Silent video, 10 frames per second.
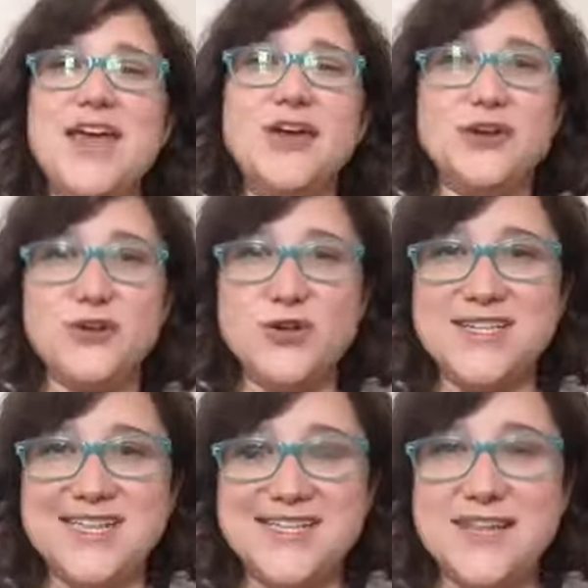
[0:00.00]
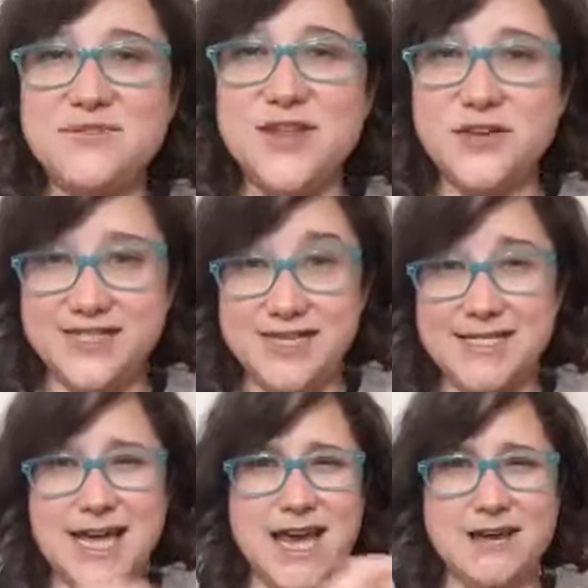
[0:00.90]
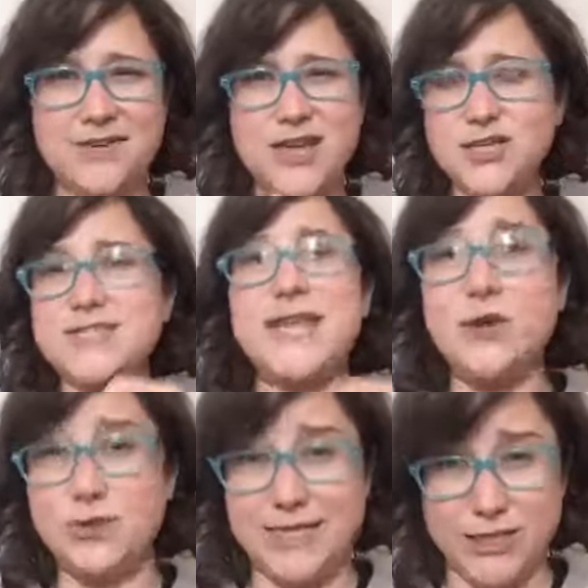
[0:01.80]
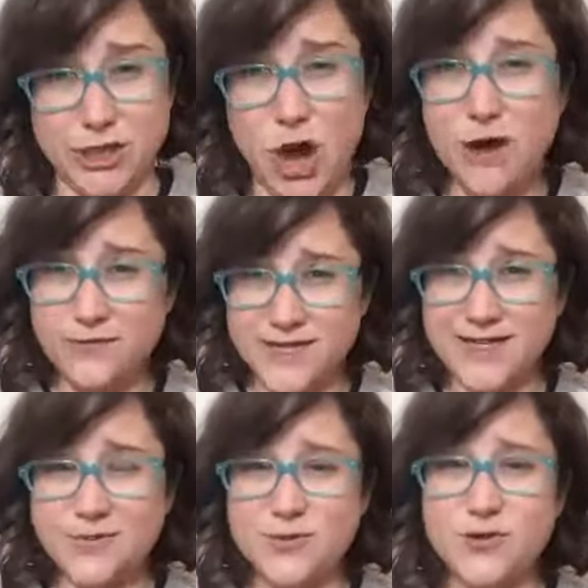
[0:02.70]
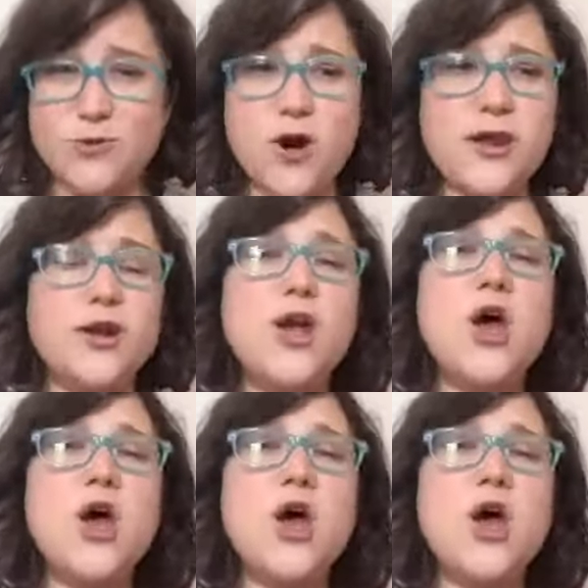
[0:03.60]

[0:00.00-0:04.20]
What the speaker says: you'll notice that sunflower seeds kind of just get really soft and absorb water.